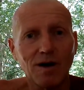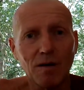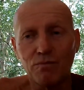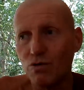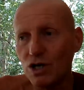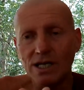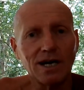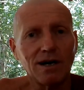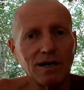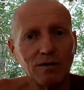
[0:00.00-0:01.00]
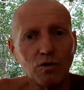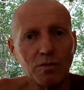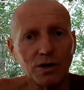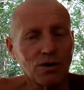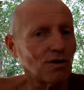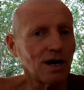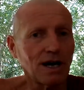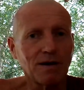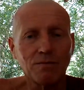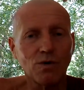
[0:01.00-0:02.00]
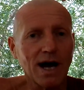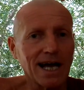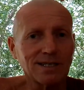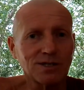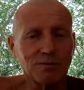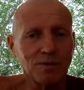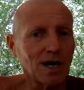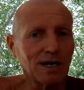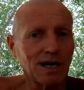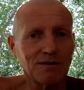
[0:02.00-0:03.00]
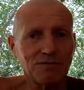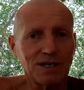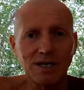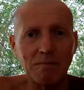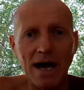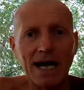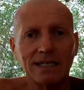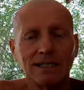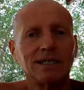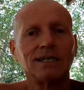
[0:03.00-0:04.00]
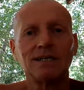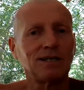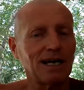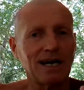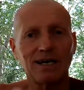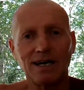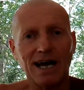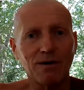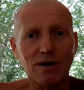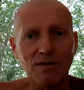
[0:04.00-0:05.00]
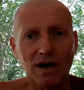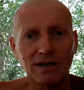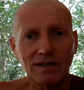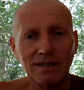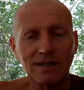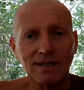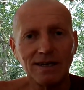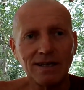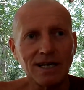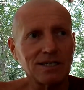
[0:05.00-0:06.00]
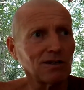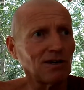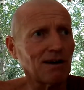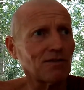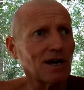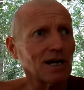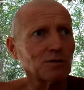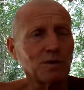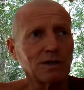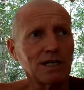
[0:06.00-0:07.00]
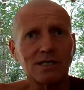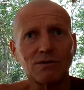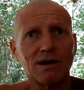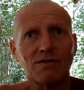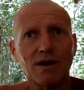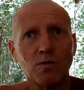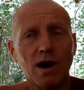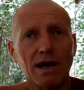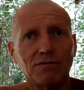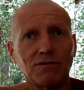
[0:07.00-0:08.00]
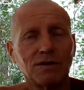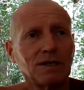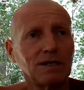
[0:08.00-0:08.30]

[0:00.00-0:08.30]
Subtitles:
a prettier woman or a more handsome, younger, fitter man. However, they still love their husband, they still love their wife,